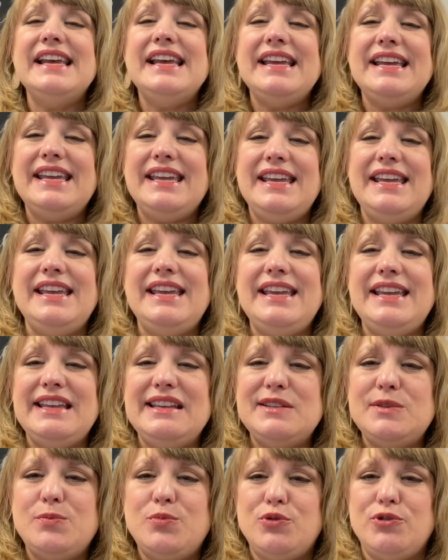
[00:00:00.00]
he
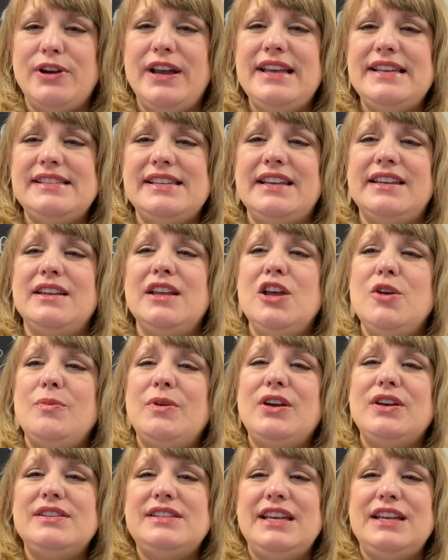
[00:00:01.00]
is praising
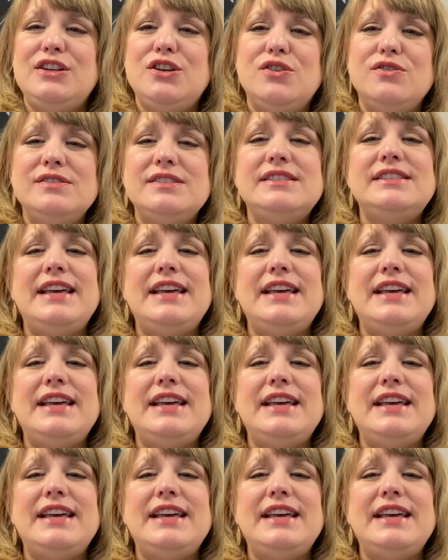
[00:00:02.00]
because he knows